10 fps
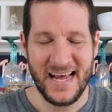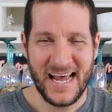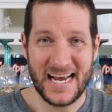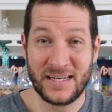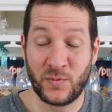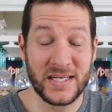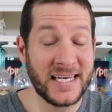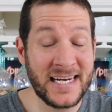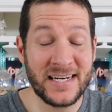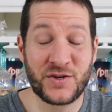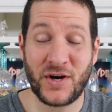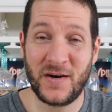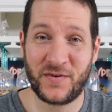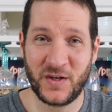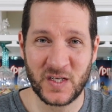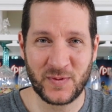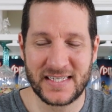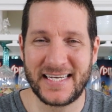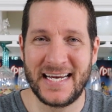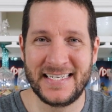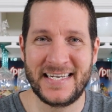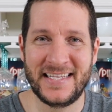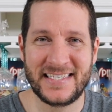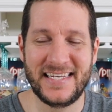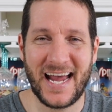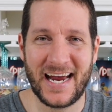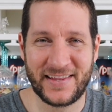And we didn't trade for those, but Stacy to this day,